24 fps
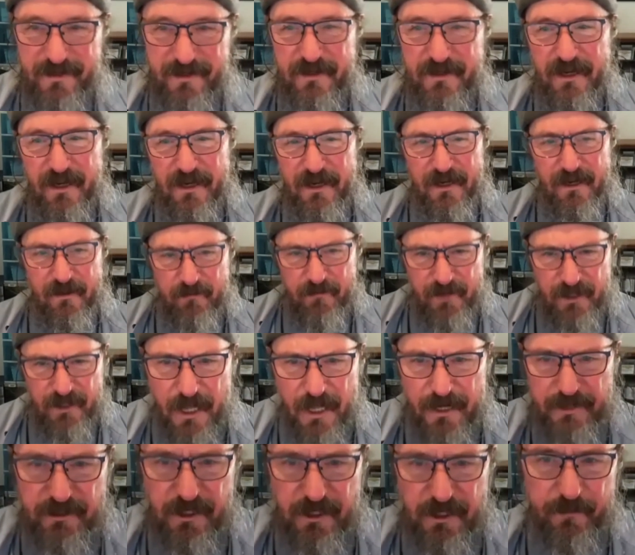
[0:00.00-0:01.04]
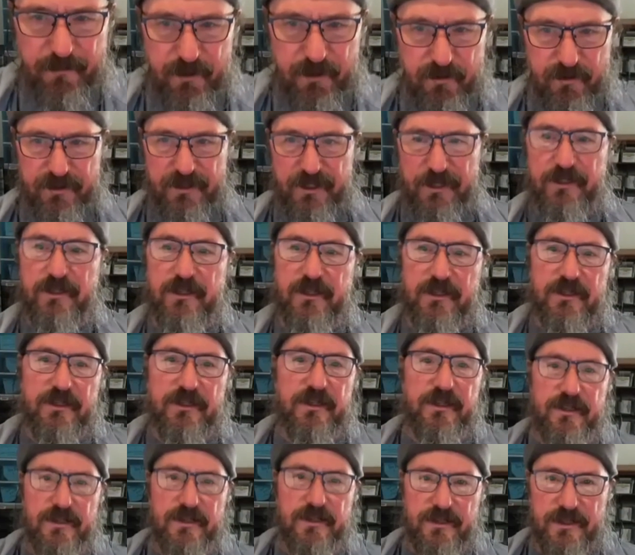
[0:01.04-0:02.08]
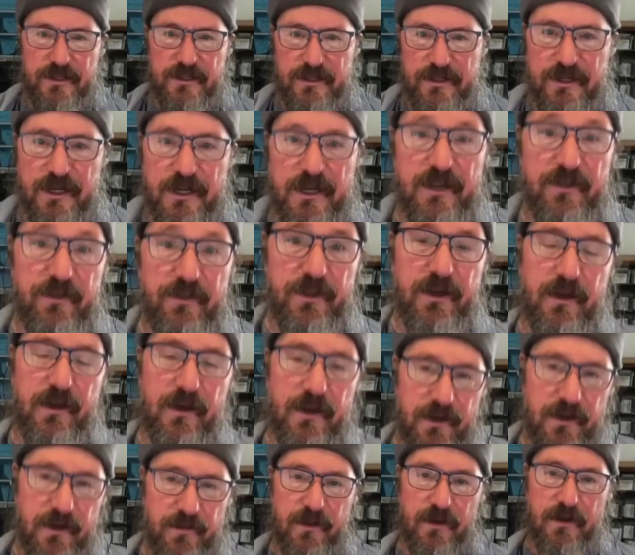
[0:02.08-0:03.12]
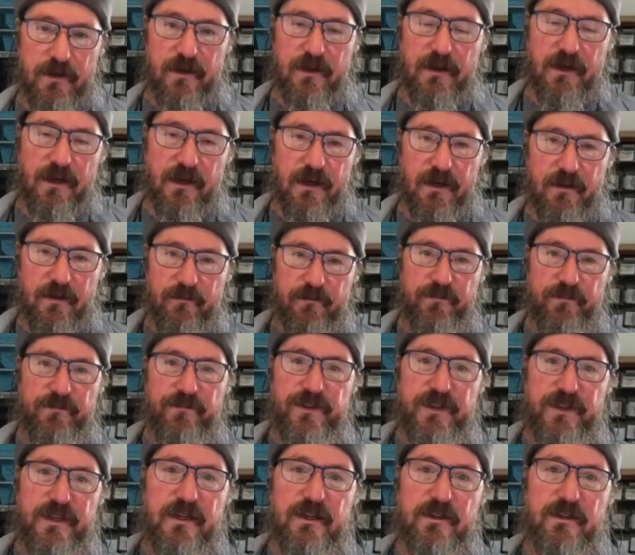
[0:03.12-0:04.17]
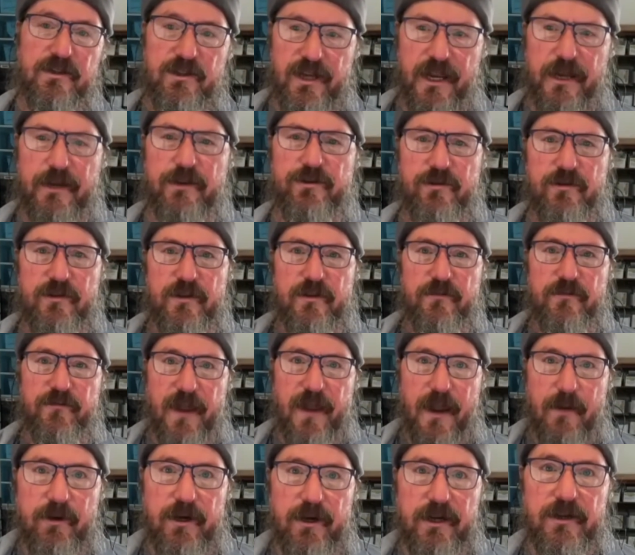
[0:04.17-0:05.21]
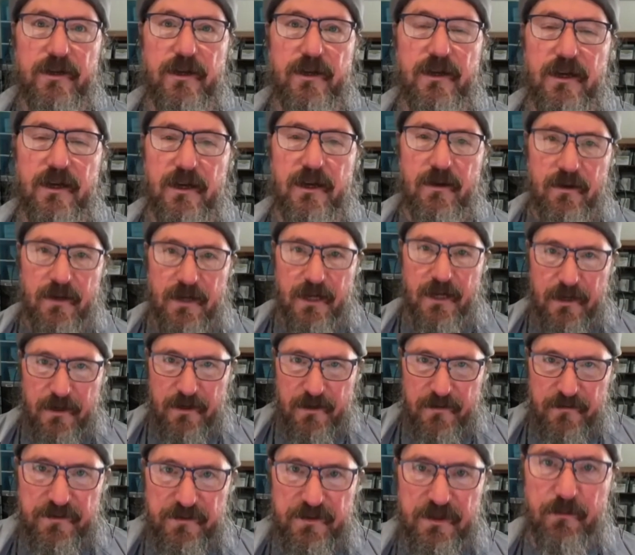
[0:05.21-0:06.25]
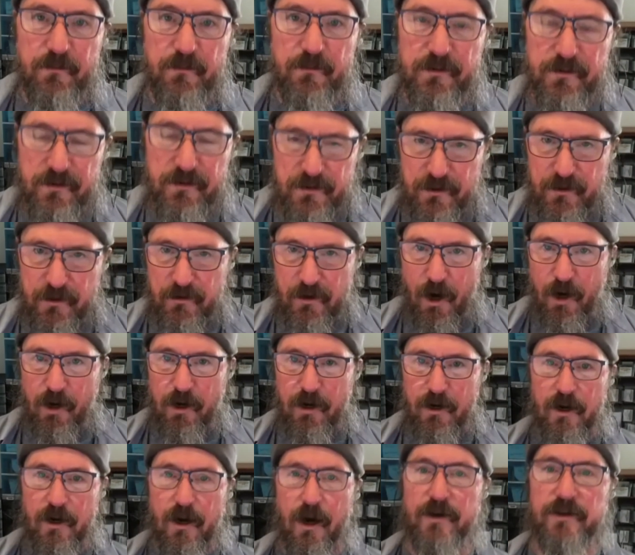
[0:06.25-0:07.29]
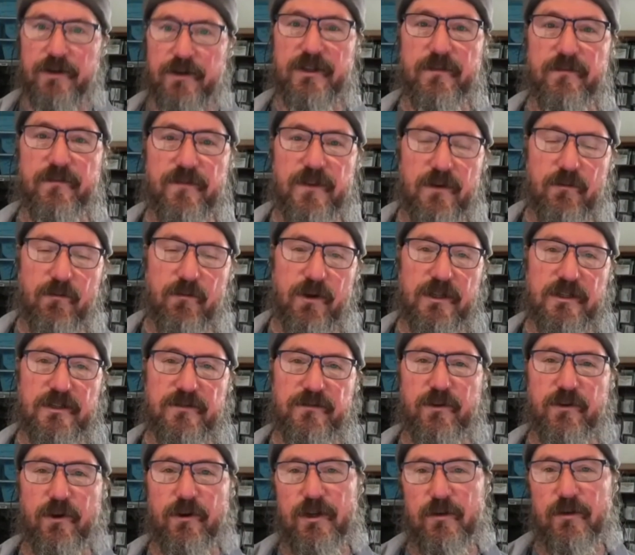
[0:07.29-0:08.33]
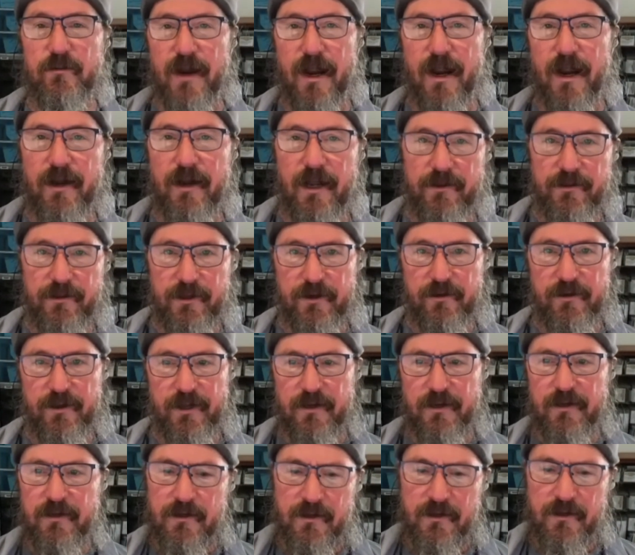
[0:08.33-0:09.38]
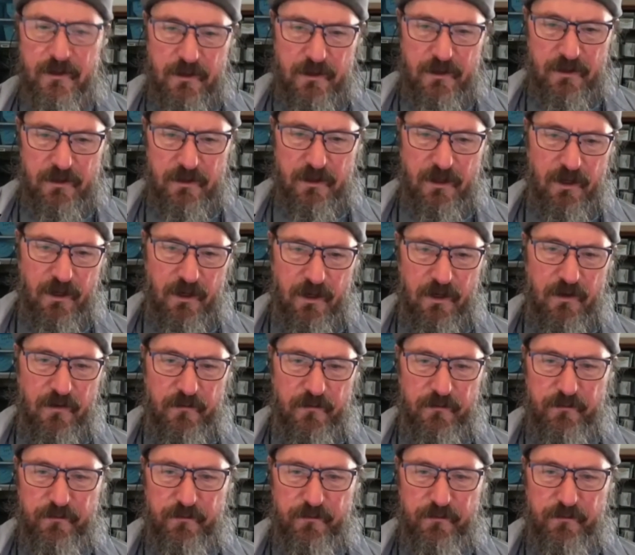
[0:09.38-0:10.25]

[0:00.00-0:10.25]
A lot of times there was inconsistencies in the texture of the fabric. And if there are some V1s floating around out there that are